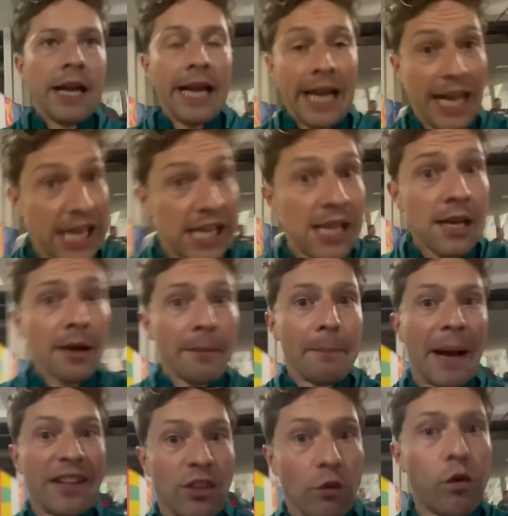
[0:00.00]
He
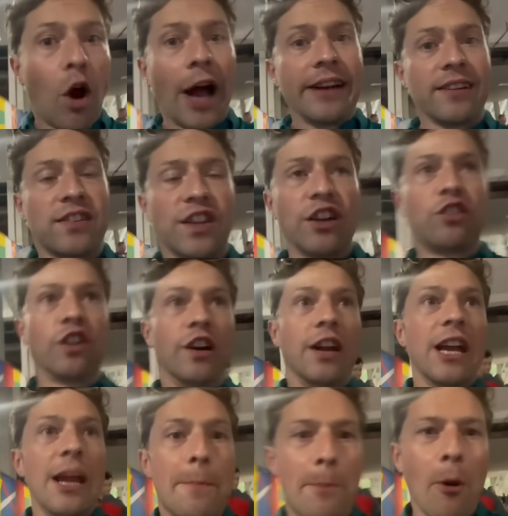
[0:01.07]
made the right decision.
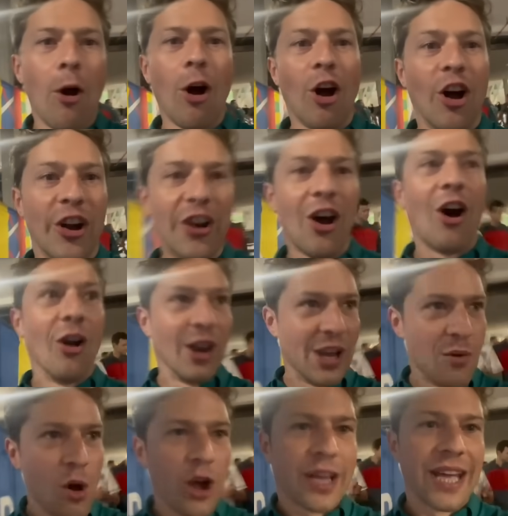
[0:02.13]
He brought on Ollie
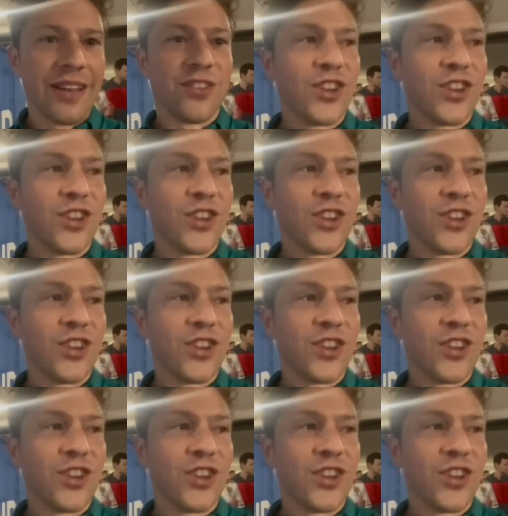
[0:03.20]
Watkins.